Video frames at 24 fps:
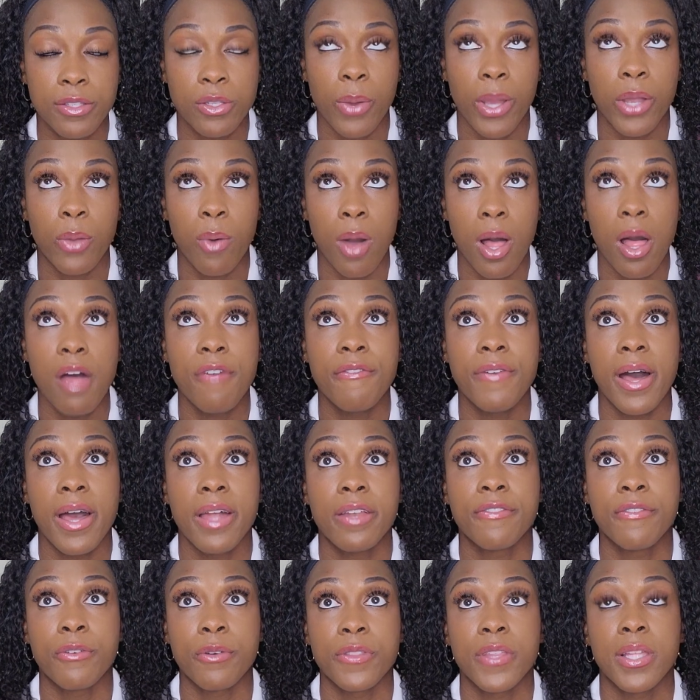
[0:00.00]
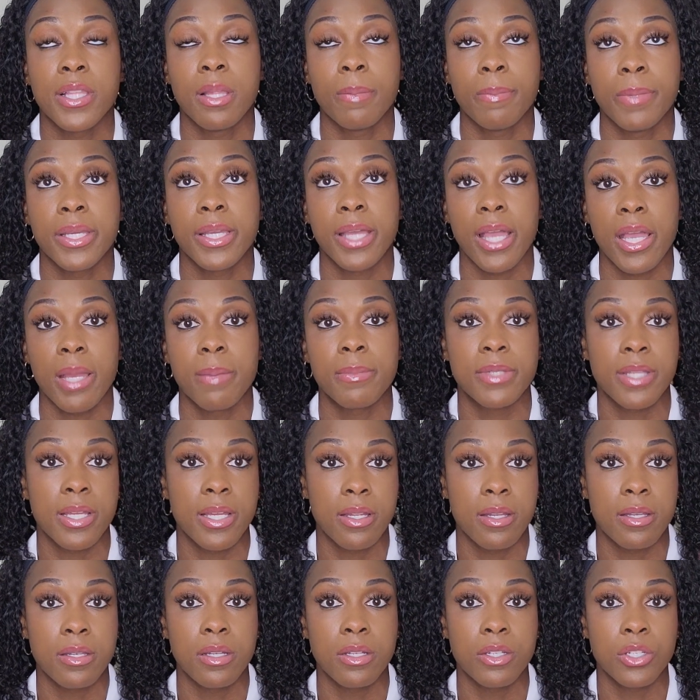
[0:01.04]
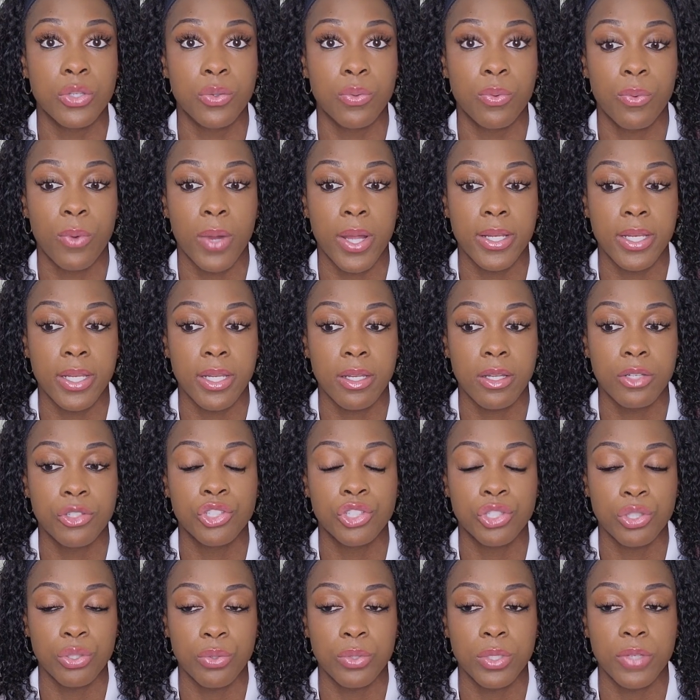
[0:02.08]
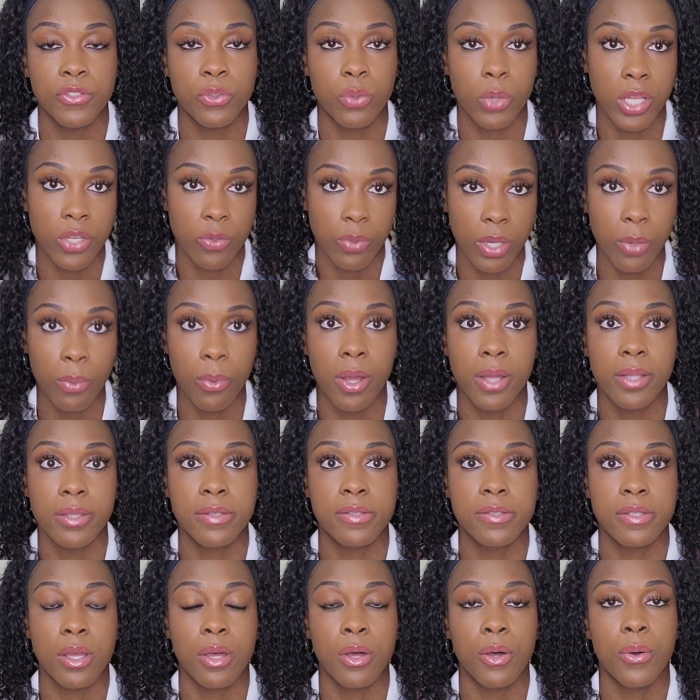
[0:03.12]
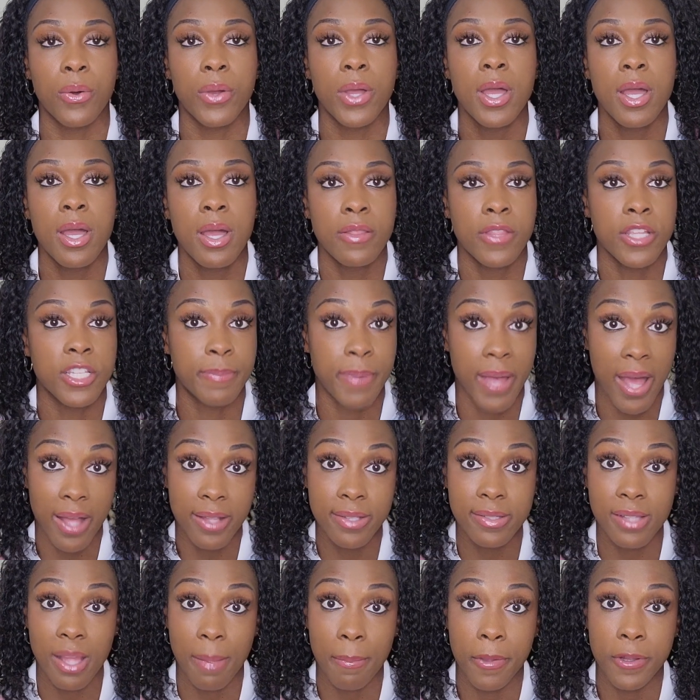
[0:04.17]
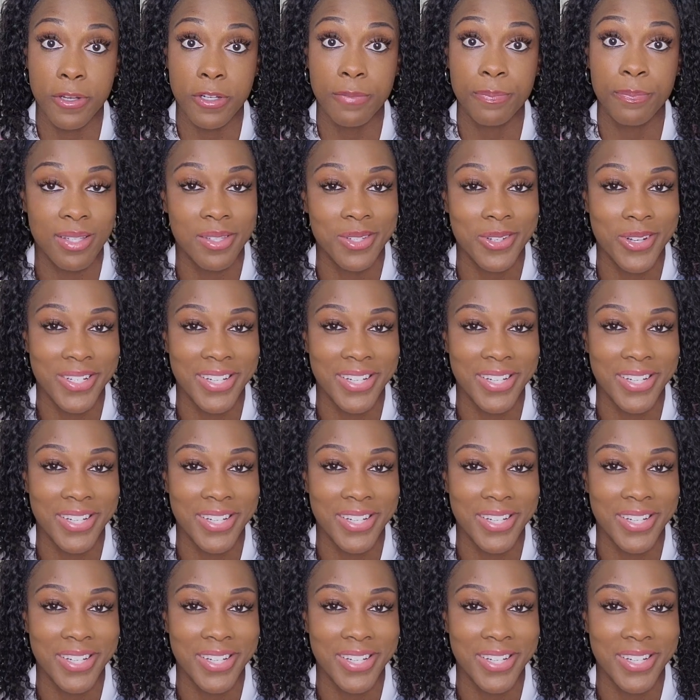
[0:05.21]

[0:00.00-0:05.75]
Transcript: So I qualified for the Olympic Games in June of 2021. So this past summer, my sister